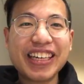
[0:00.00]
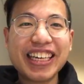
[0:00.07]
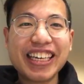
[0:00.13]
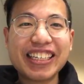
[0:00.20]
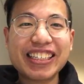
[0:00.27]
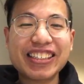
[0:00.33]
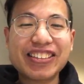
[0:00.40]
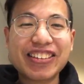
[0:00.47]

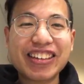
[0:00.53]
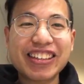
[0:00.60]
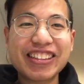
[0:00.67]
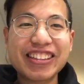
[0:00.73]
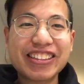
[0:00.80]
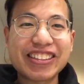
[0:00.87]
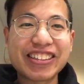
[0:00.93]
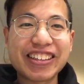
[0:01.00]
Are you trying
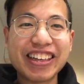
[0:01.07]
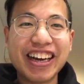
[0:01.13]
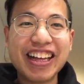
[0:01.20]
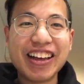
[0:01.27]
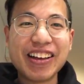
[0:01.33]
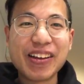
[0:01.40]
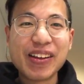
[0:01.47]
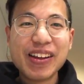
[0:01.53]
to
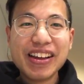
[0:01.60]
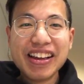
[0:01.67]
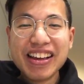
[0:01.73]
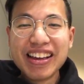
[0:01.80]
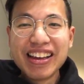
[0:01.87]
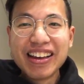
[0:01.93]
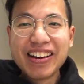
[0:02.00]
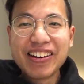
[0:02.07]

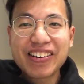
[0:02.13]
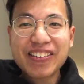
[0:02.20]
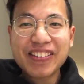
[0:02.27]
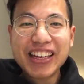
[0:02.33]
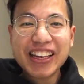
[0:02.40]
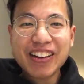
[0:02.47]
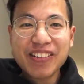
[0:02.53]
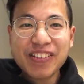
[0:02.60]
hook
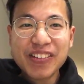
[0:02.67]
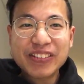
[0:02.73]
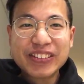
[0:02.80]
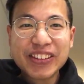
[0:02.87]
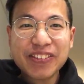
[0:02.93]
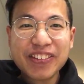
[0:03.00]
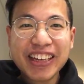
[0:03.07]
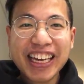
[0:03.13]
me up with
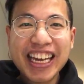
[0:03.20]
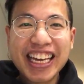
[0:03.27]
something?